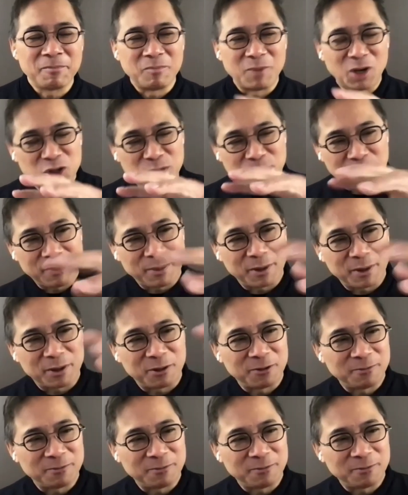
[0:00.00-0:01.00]
Most
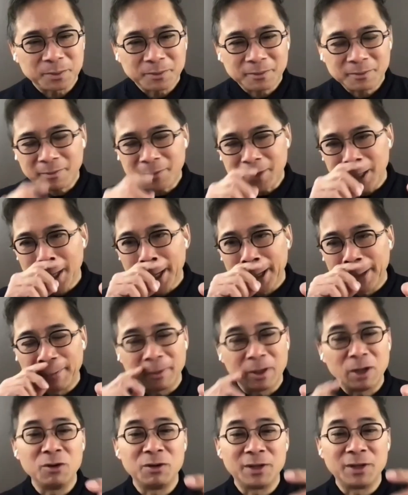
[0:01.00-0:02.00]
people
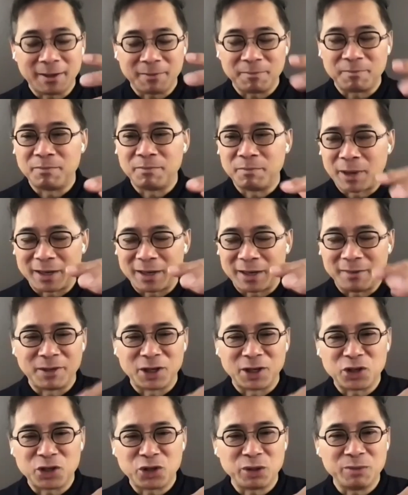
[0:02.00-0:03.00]
who get button
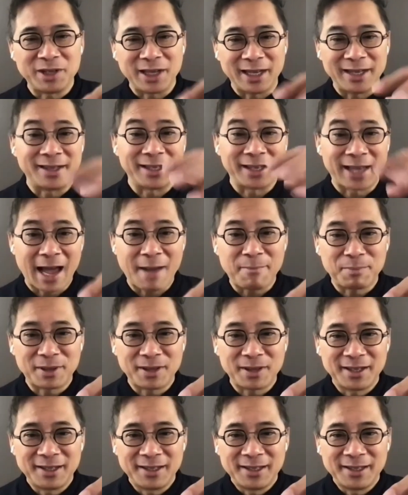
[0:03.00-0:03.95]
mushrooms eat the cap.